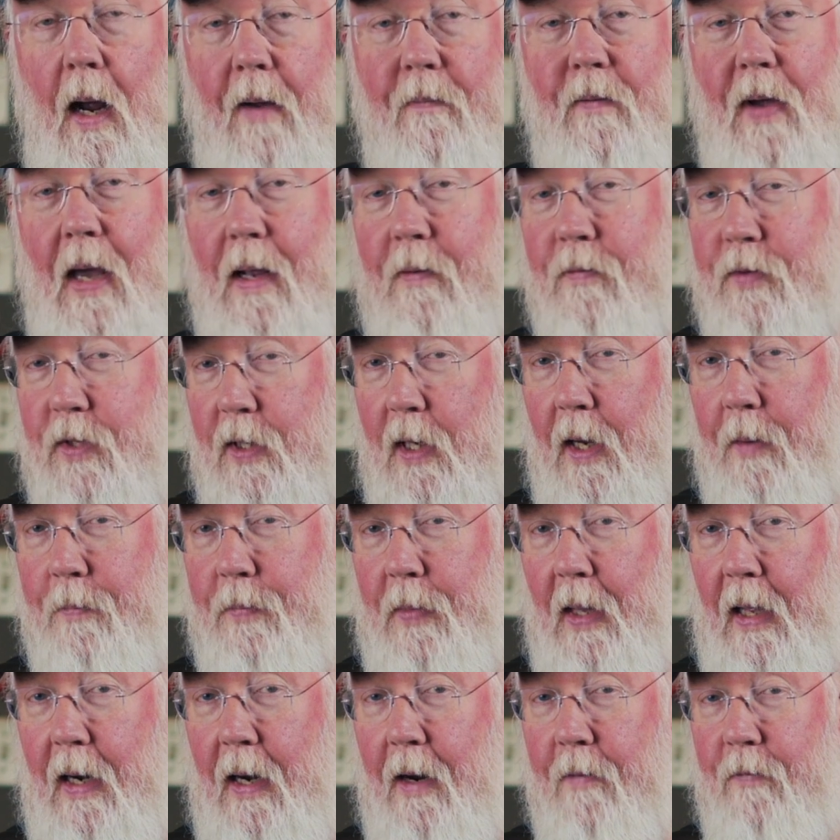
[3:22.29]
I've kind of
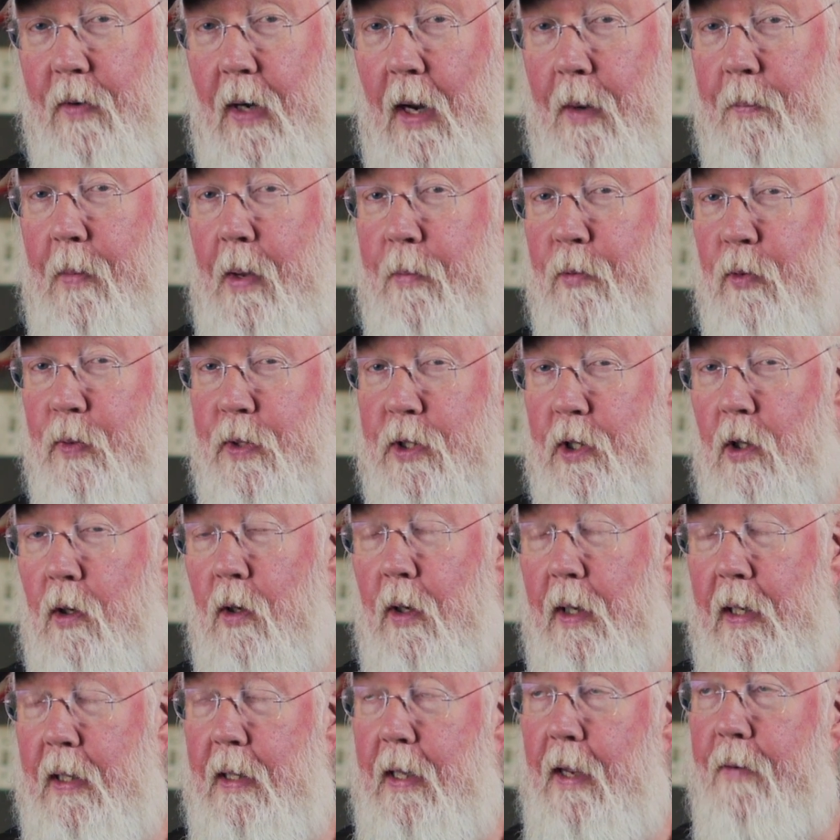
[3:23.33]
skipped that, haven't I? Maybe we should
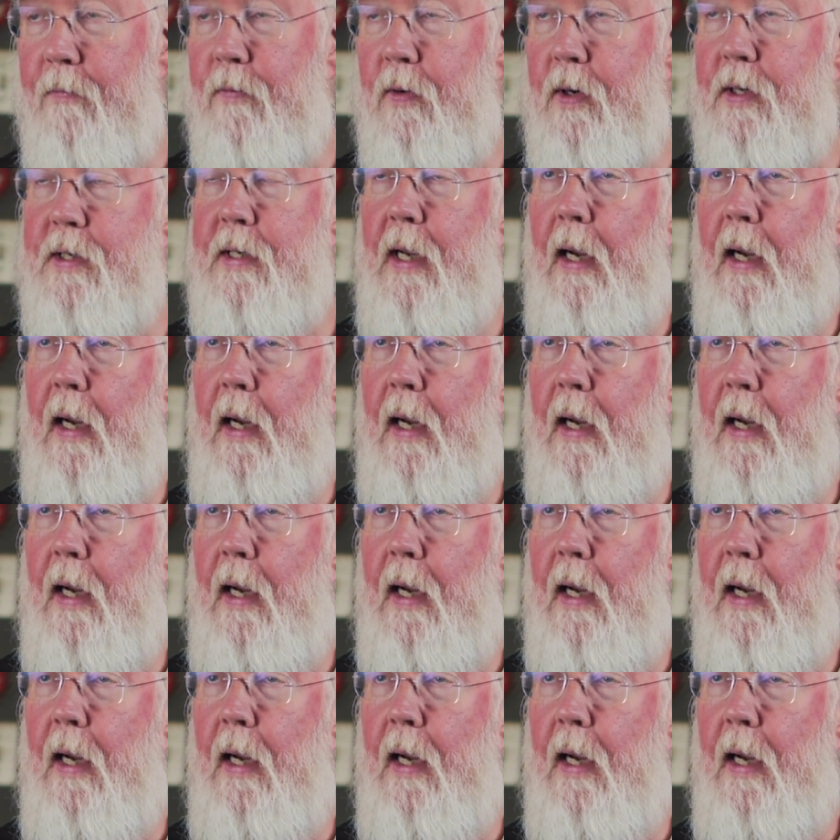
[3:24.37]
look at that for a